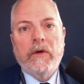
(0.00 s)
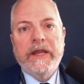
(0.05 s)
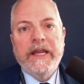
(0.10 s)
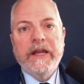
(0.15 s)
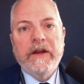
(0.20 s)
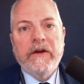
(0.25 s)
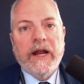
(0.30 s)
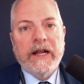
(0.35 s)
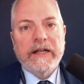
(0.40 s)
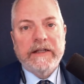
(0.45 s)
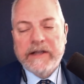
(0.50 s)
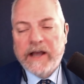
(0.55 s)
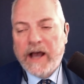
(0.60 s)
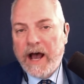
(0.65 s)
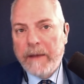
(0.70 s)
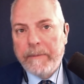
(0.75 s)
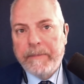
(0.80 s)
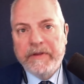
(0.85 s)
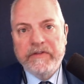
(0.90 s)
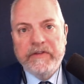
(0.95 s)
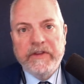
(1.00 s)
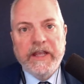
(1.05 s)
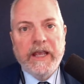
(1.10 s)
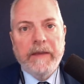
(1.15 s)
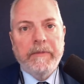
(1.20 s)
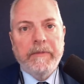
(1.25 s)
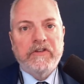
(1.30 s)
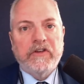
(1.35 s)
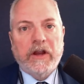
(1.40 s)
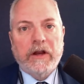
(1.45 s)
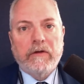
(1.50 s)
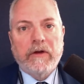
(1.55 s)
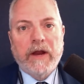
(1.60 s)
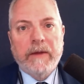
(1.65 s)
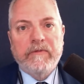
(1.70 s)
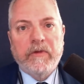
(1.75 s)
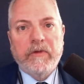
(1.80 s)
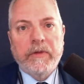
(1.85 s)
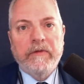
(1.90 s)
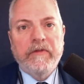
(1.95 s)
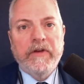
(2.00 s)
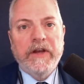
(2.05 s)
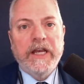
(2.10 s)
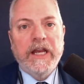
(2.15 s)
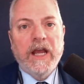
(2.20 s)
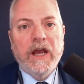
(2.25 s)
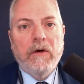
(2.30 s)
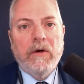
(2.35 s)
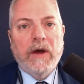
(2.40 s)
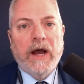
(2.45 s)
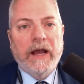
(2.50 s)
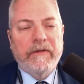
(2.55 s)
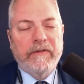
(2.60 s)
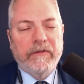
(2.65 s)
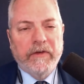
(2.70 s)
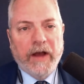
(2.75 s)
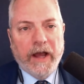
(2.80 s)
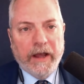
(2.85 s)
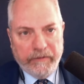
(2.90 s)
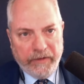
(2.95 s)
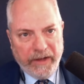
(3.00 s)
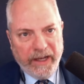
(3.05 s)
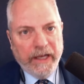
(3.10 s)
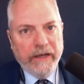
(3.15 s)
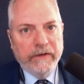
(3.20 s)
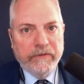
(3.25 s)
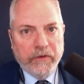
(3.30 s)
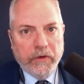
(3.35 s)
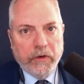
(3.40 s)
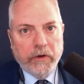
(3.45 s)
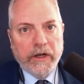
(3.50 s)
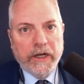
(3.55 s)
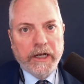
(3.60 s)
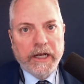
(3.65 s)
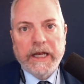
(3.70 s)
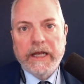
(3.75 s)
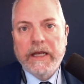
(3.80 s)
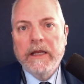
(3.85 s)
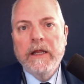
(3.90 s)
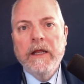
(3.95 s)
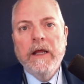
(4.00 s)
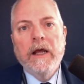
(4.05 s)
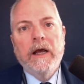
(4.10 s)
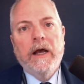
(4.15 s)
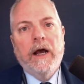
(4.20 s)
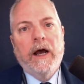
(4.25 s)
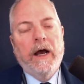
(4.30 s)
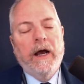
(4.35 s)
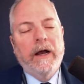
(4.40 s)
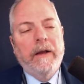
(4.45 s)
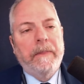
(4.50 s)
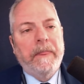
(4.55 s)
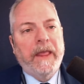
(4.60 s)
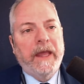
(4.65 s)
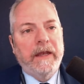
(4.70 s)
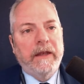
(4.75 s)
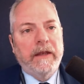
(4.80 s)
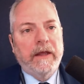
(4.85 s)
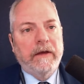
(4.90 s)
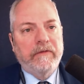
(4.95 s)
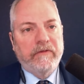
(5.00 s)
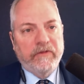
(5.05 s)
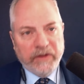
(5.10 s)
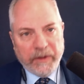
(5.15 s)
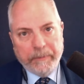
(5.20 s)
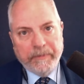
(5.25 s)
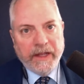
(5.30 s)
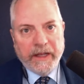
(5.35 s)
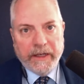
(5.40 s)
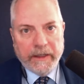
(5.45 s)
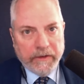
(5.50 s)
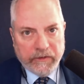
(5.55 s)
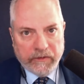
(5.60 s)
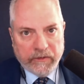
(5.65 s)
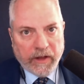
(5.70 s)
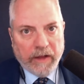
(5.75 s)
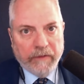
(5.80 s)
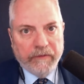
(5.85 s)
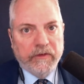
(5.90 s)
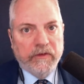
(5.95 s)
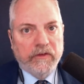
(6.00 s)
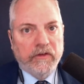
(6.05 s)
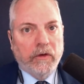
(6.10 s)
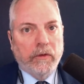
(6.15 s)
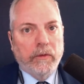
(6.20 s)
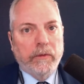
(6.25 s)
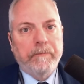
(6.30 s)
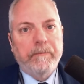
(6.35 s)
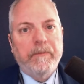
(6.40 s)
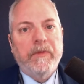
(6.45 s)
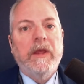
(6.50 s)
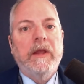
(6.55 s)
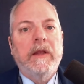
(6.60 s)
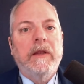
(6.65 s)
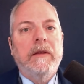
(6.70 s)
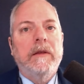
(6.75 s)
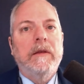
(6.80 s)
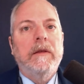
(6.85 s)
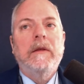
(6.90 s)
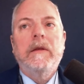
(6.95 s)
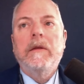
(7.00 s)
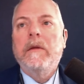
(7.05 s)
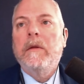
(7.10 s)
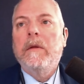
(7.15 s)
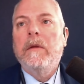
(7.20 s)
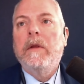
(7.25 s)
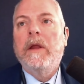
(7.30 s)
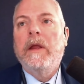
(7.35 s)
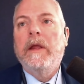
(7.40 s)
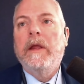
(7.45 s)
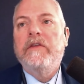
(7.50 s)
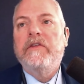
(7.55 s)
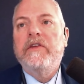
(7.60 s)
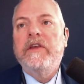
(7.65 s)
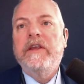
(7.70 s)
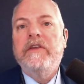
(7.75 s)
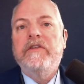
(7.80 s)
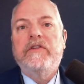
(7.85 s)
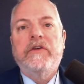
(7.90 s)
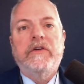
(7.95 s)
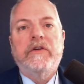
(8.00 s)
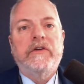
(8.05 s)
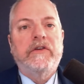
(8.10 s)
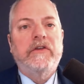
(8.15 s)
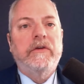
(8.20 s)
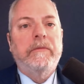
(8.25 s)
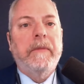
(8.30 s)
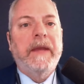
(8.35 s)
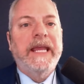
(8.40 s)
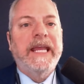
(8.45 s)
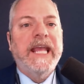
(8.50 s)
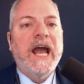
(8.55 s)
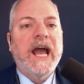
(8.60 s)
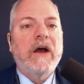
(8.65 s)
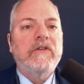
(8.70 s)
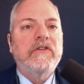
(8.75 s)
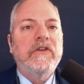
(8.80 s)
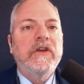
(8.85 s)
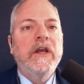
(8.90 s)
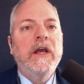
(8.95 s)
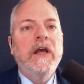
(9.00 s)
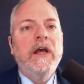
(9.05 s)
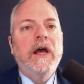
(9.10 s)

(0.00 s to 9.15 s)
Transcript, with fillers: here at top is the image I grabbed from the video. I've I've inverted it um, and uh, flipped it and stuff, so it is easier to make out.